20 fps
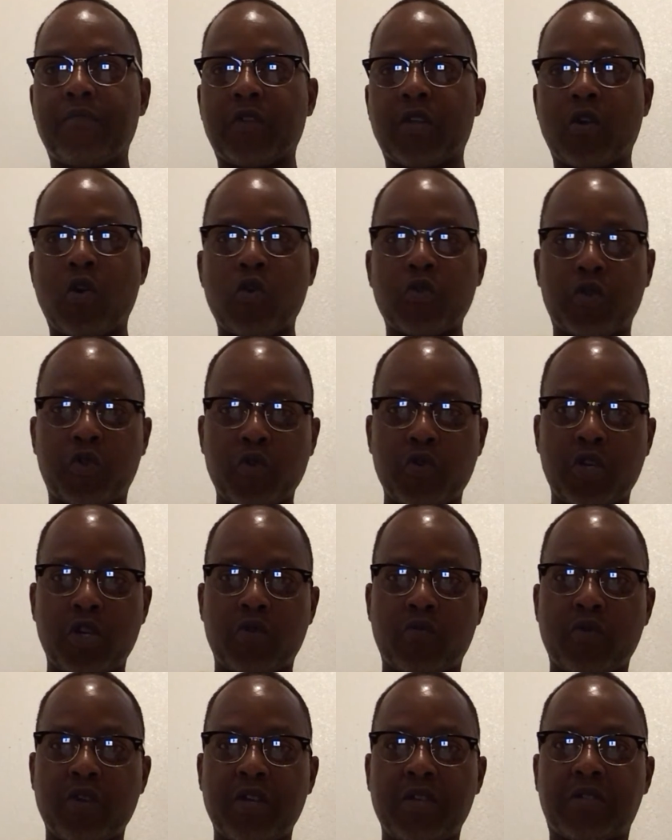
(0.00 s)
Go do your
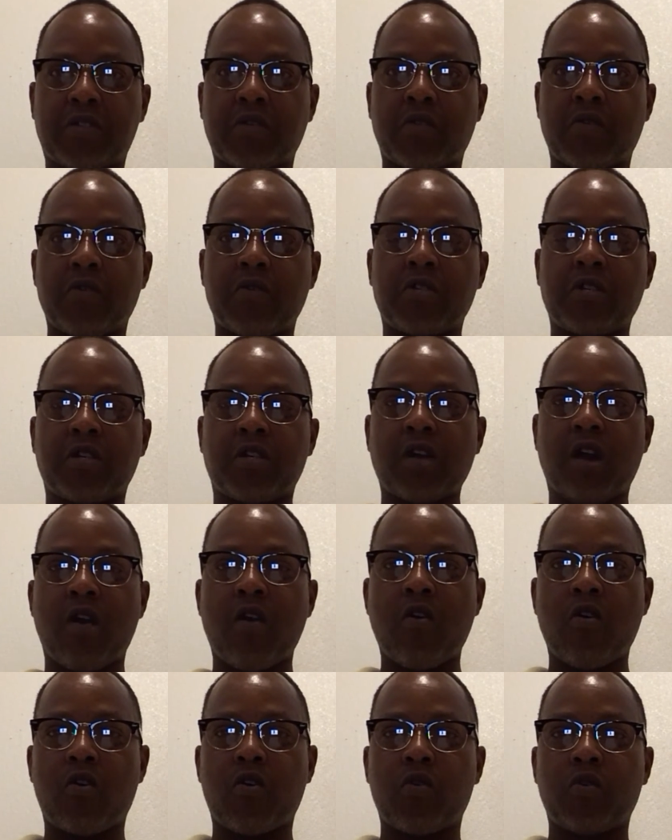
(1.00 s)
research.
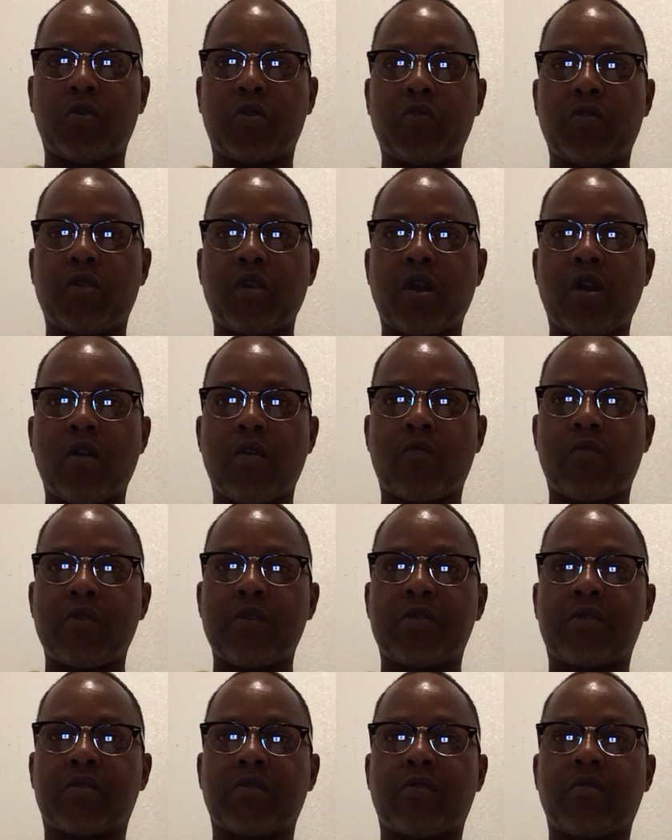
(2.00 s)
Y'all go do y'all
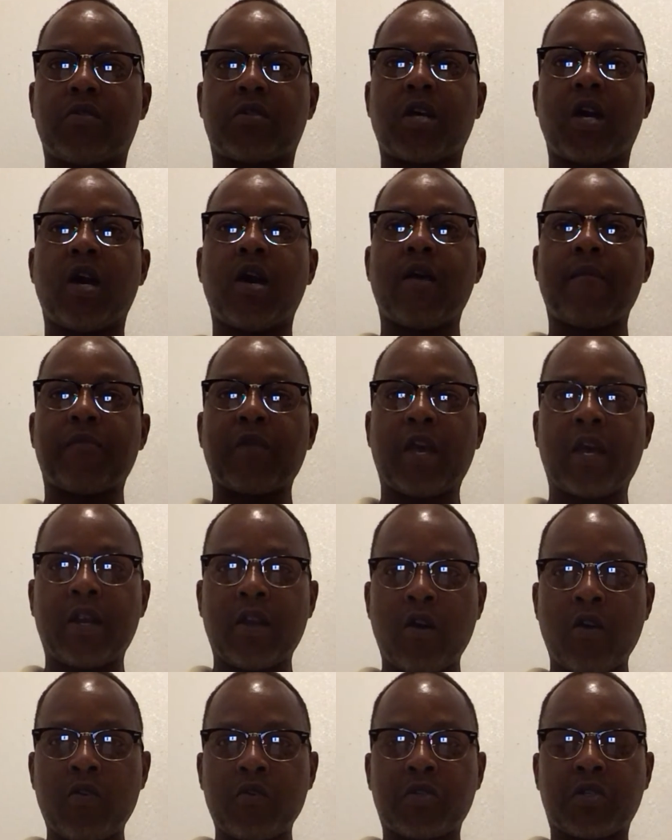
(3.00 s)
research. And
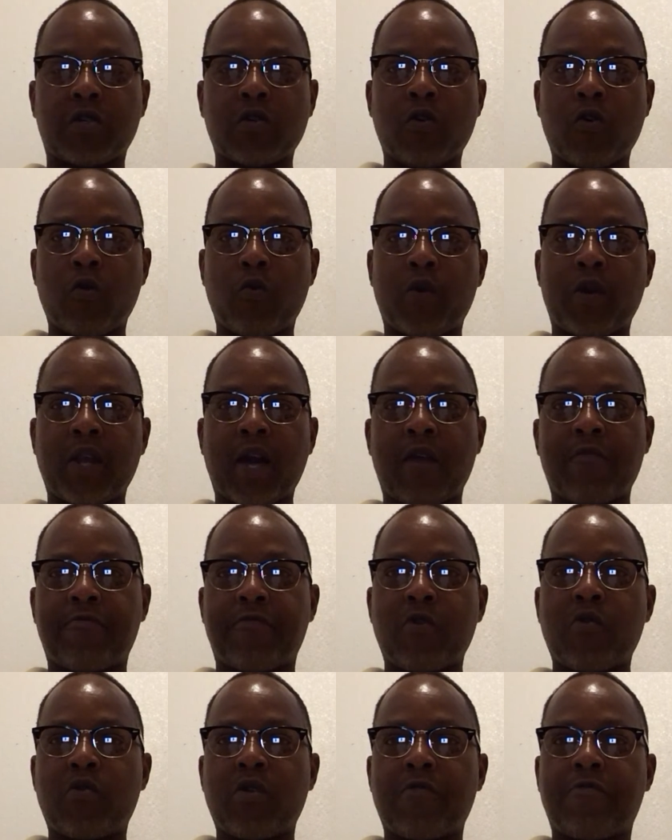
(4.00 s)
also, when I
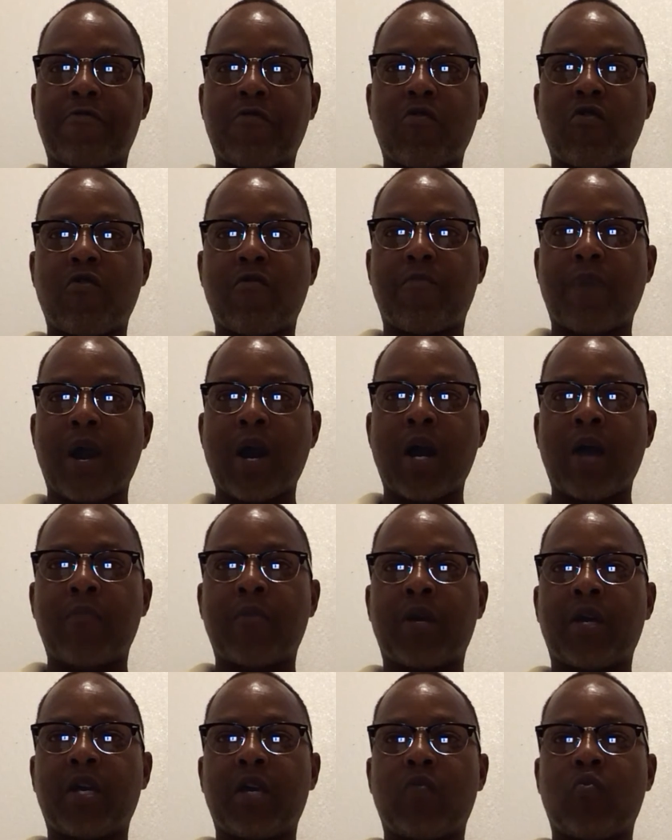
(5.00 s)
voted for
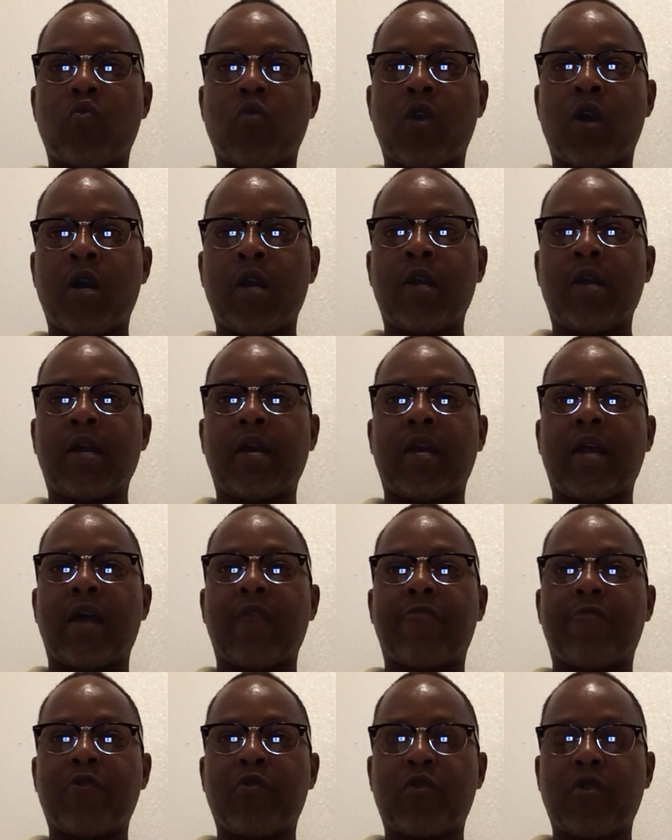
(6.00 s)
Obama, he won. And
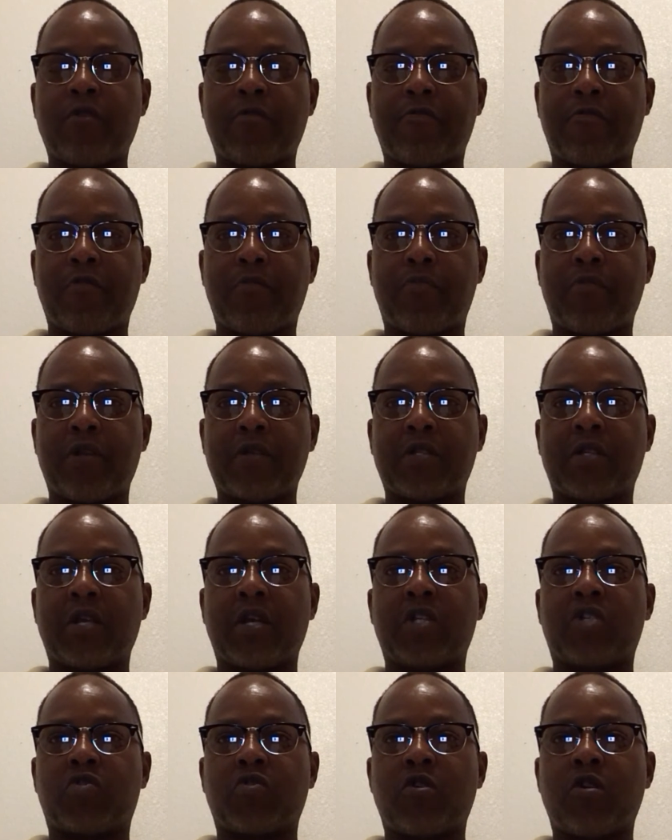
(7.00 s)
I voted for
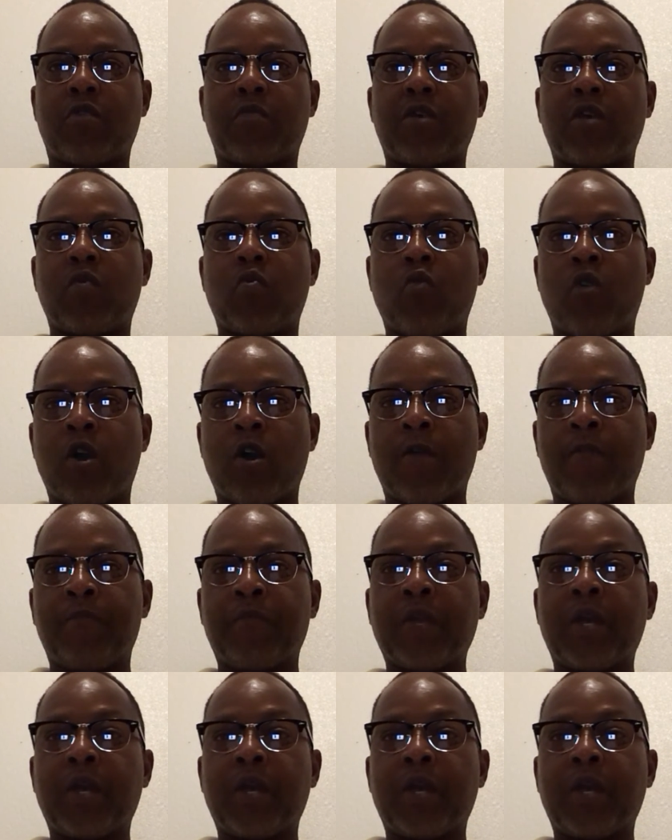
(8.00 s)
President Trump, he won.